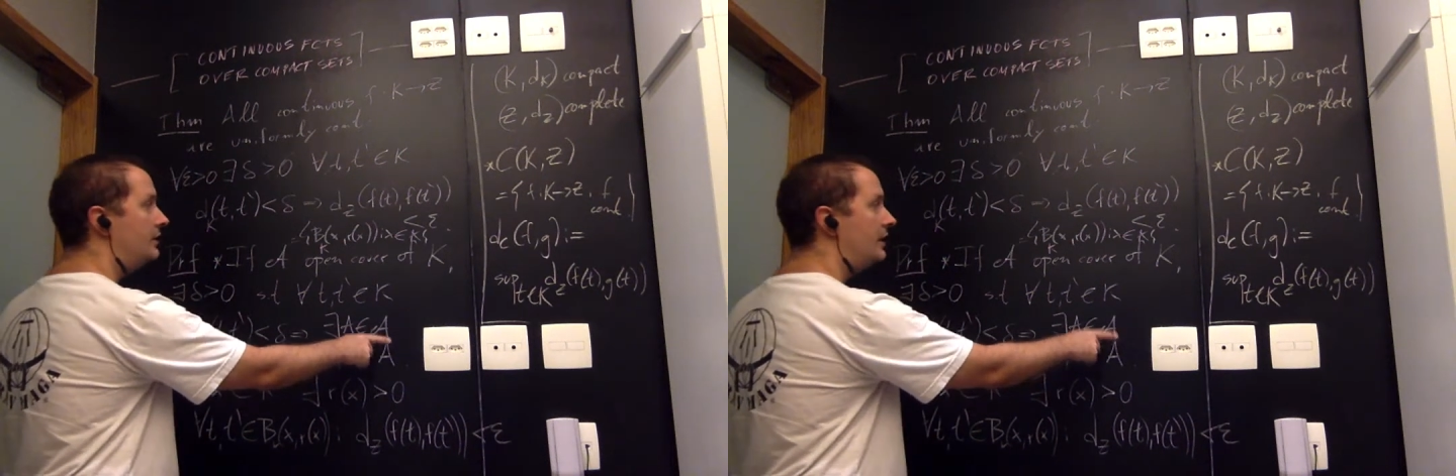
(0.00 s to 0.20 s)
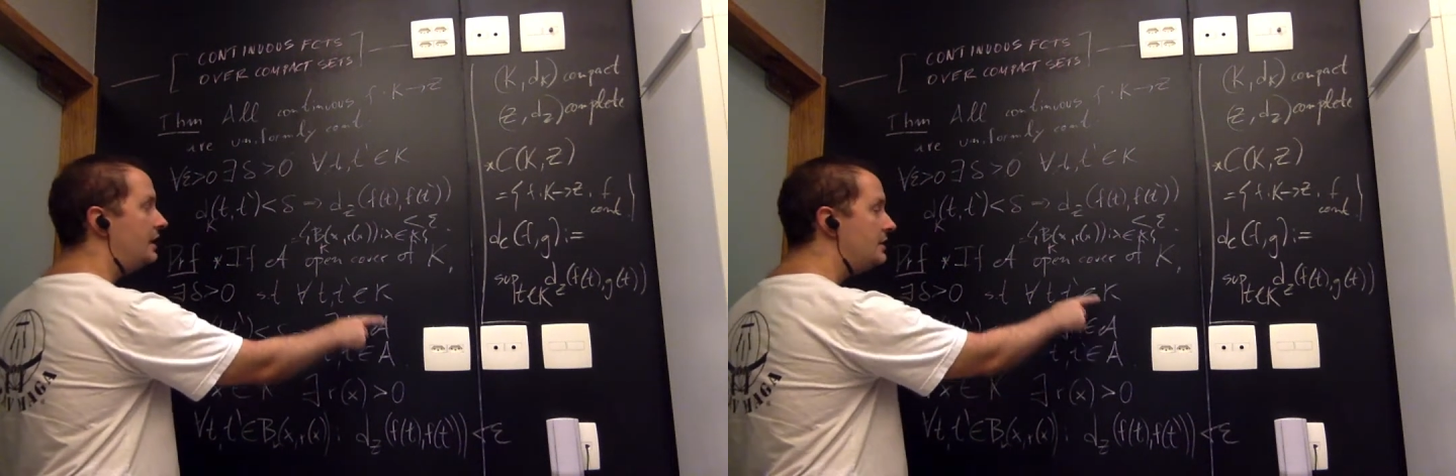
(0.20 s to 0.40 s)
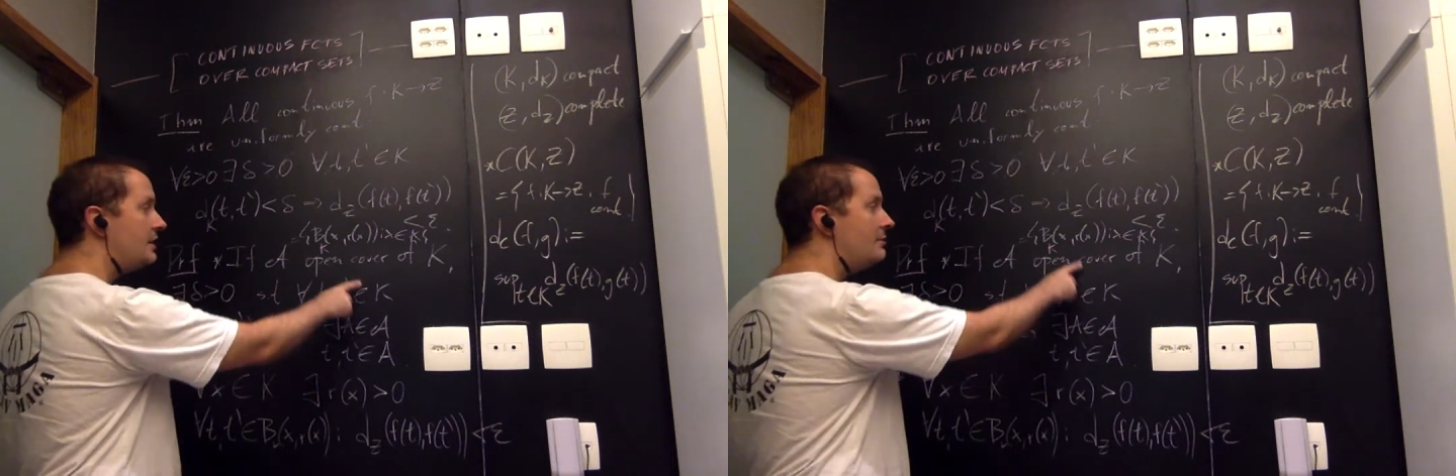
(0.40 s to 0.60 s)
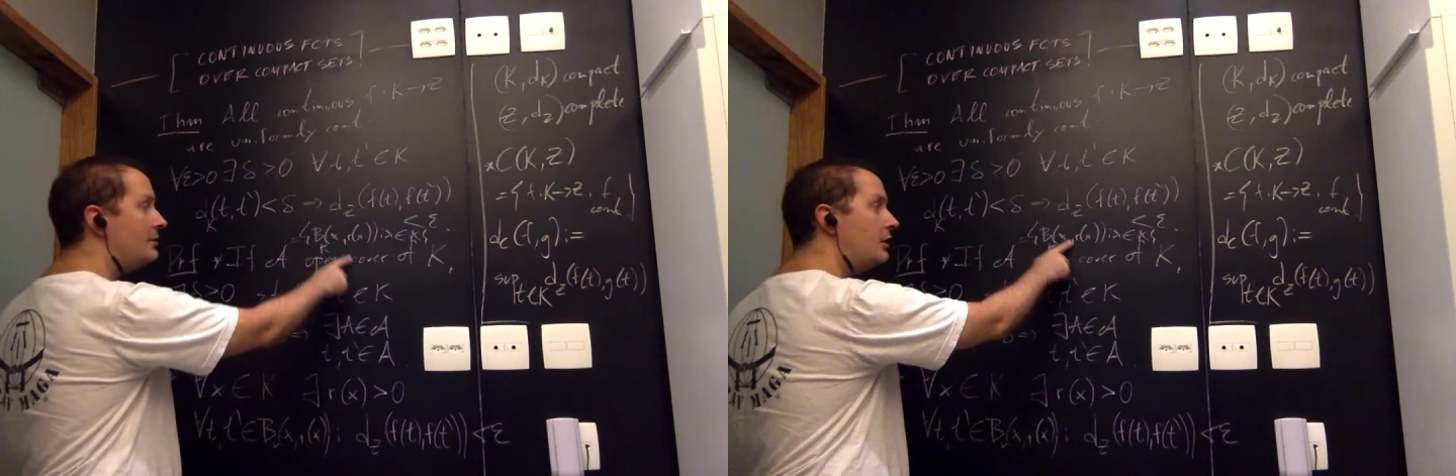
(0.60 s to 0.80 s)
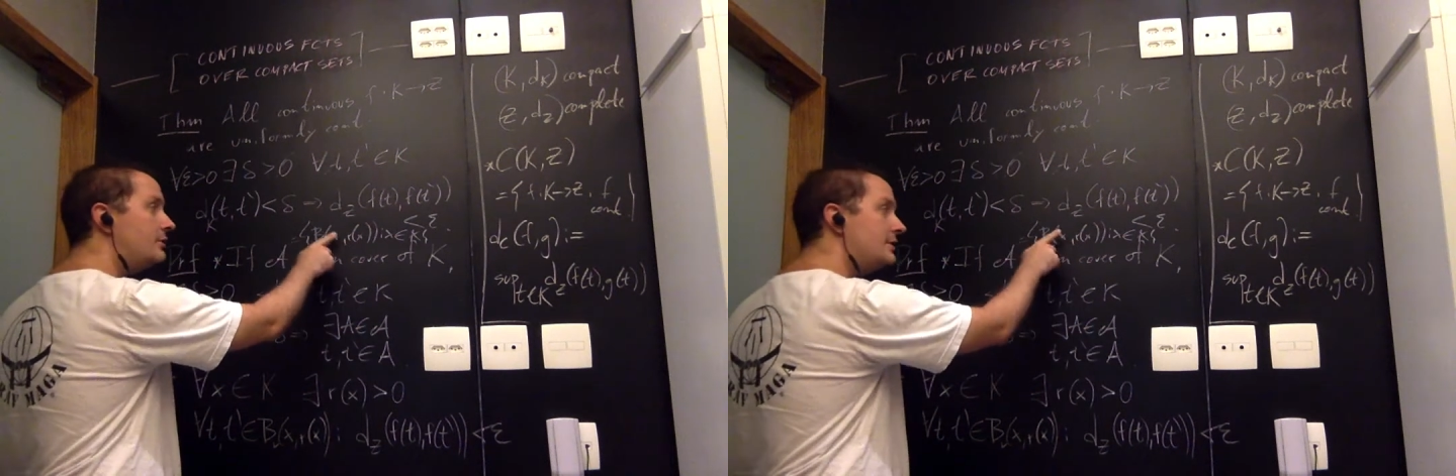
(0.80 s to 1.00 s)
That is, they
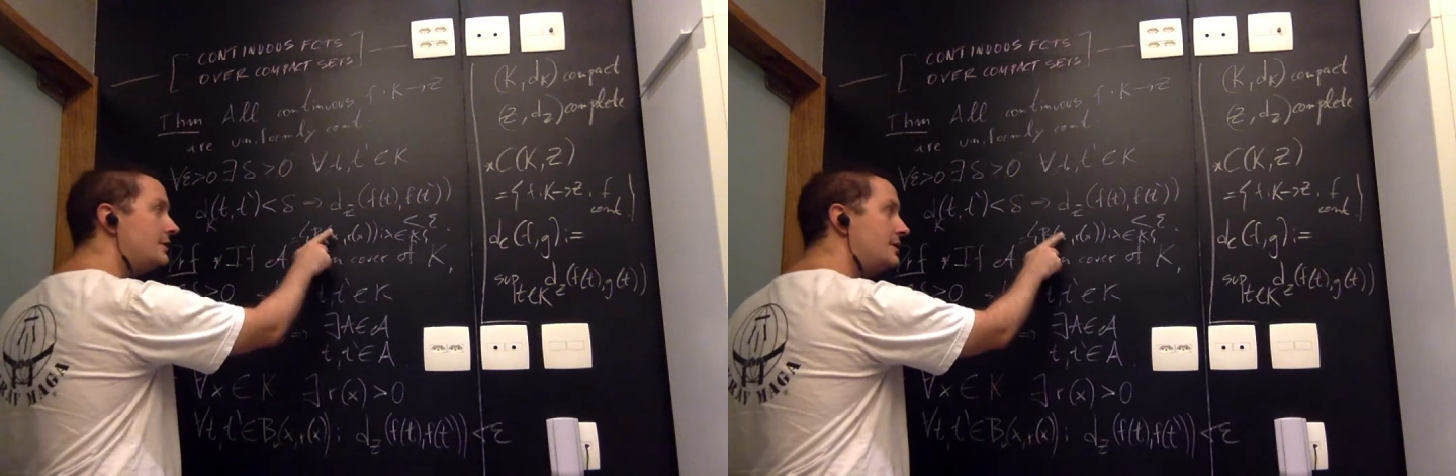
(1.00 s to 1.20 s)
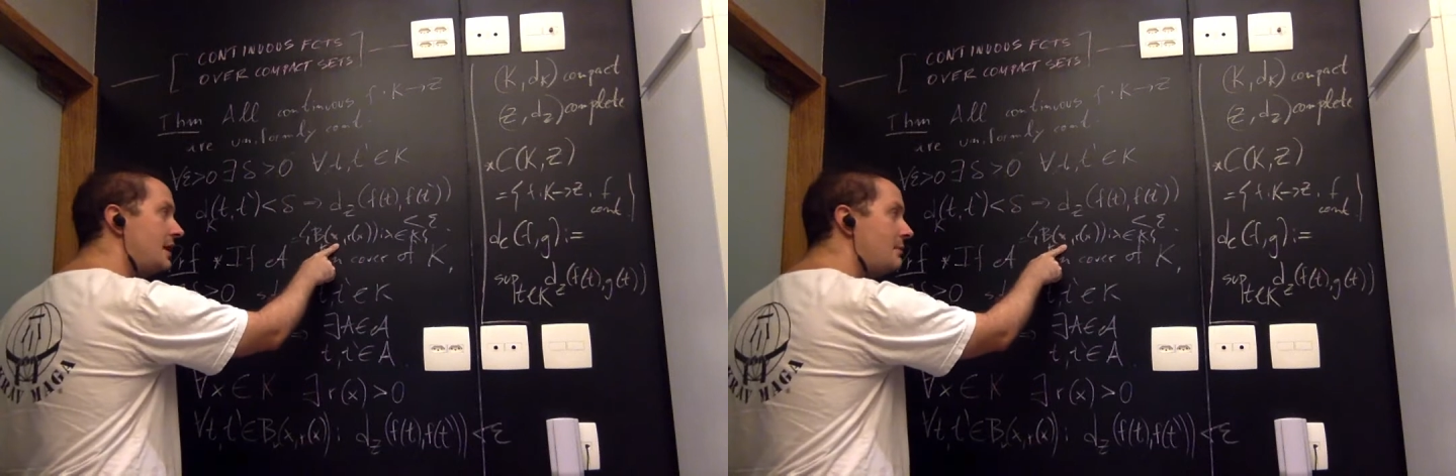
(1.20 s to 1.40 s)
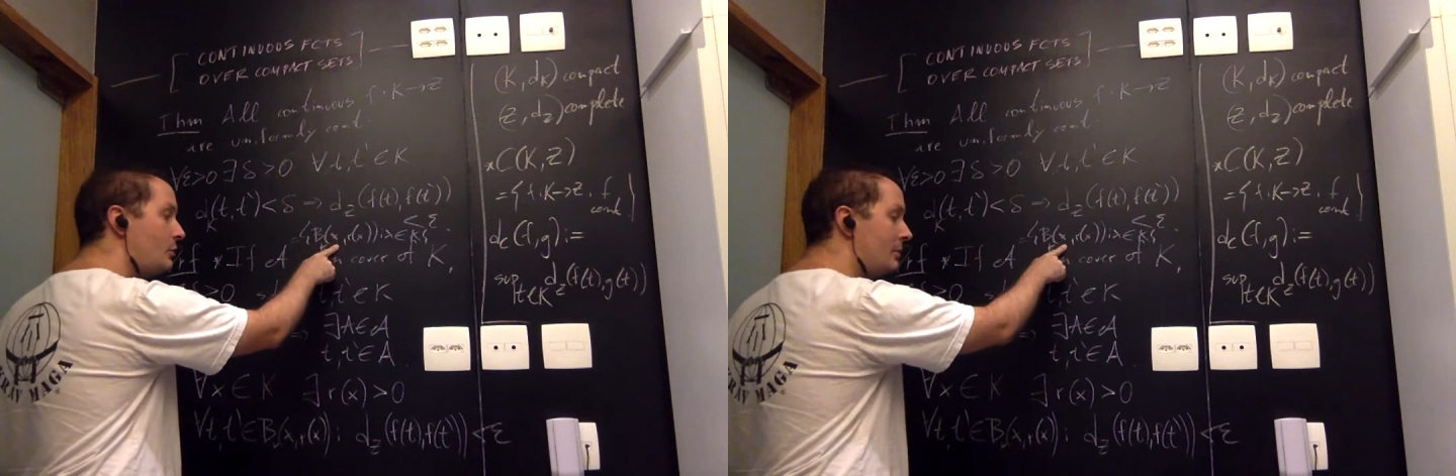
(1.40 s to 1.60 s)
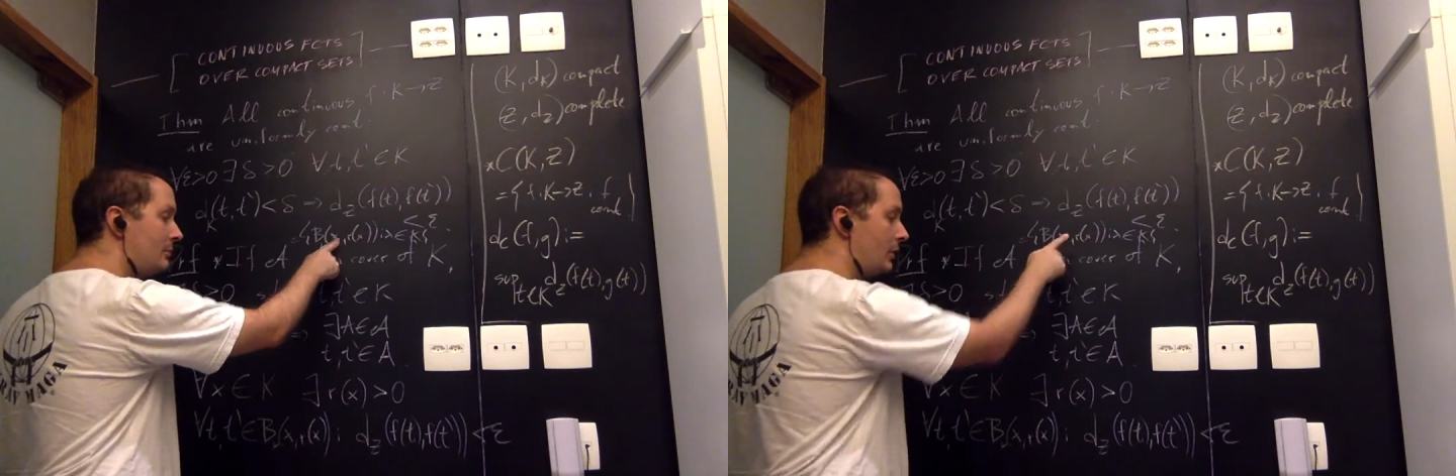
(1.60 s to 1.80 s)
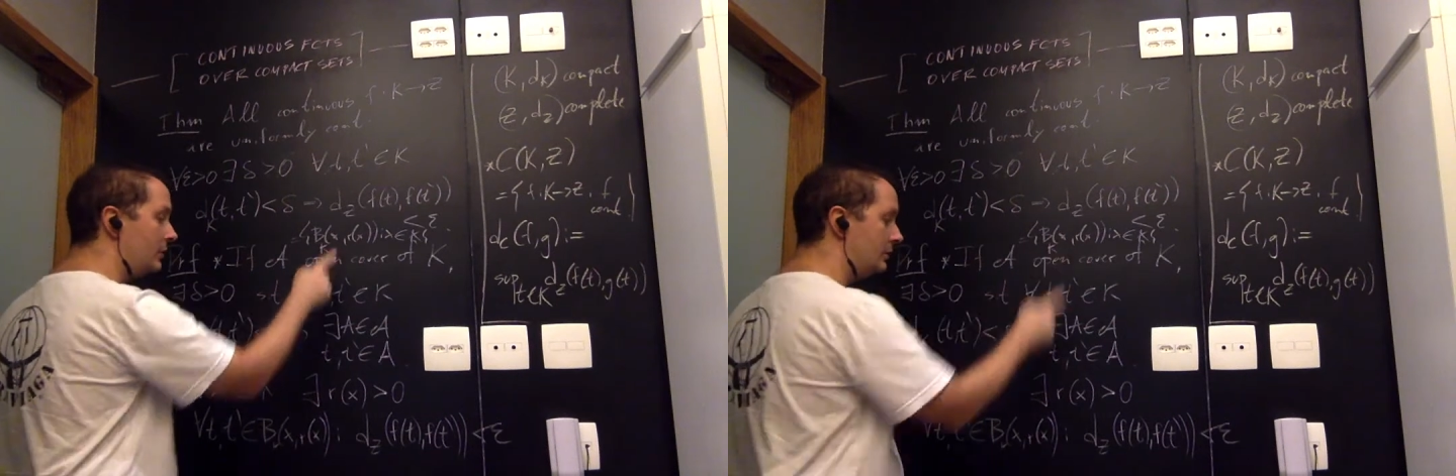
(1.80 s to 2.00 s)
belong to the same
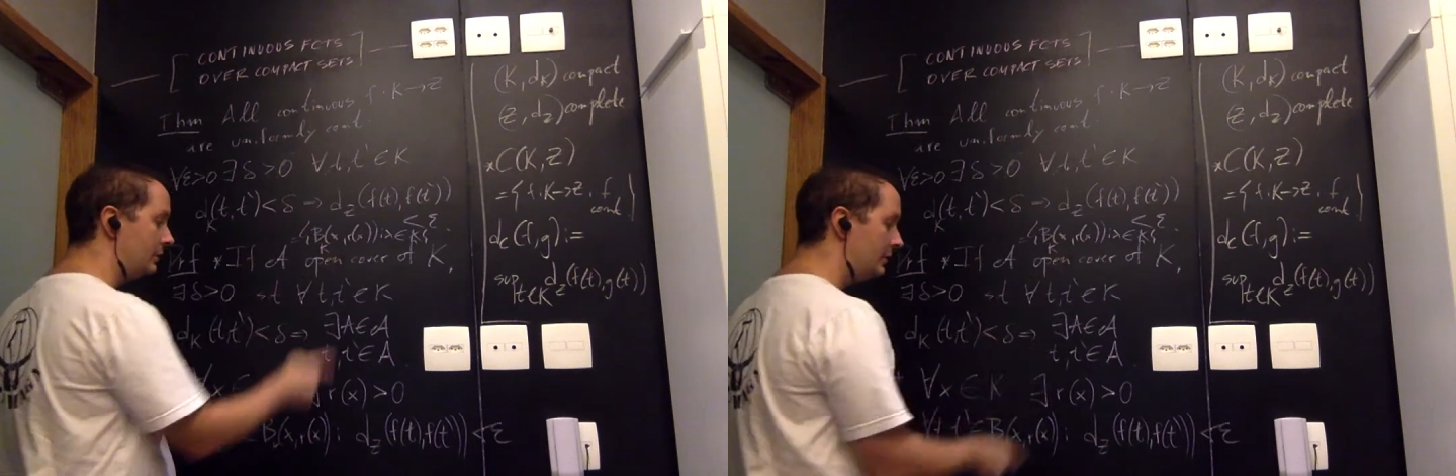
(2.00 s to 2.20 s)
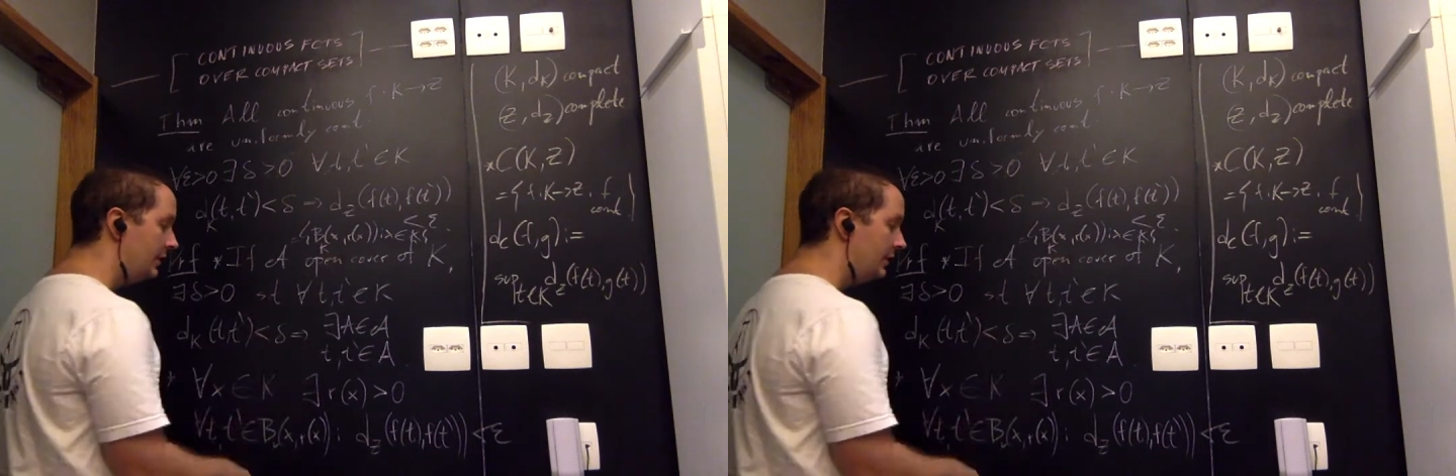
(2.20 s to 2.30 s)
open ball.